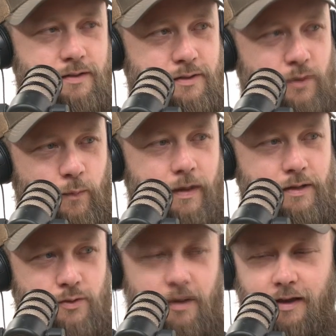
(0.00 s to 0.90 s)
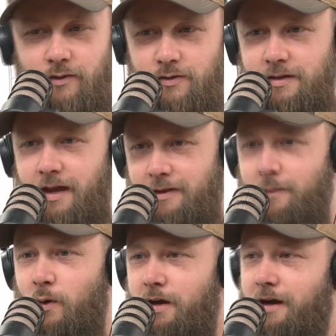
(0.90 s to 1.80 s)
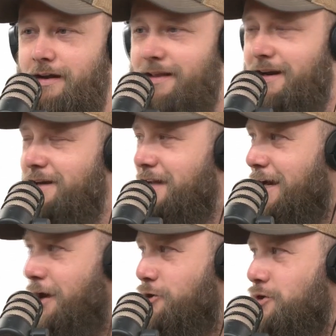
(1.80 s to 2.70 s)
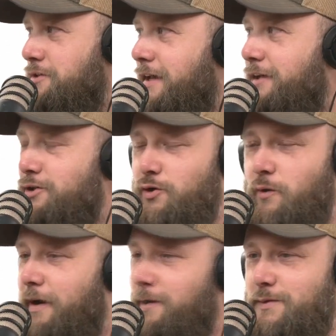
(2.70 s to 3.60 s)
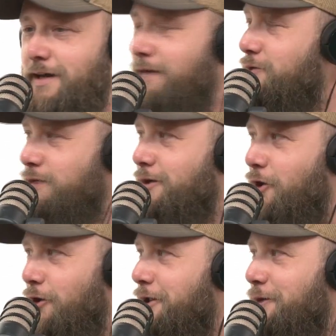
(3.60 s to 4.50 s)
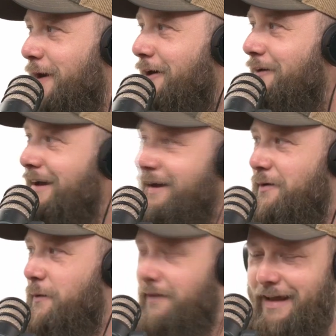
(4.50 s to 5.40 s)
in student ministry, and there's nothing more cutting than a teenager just like straight up savagely calling you out with yep.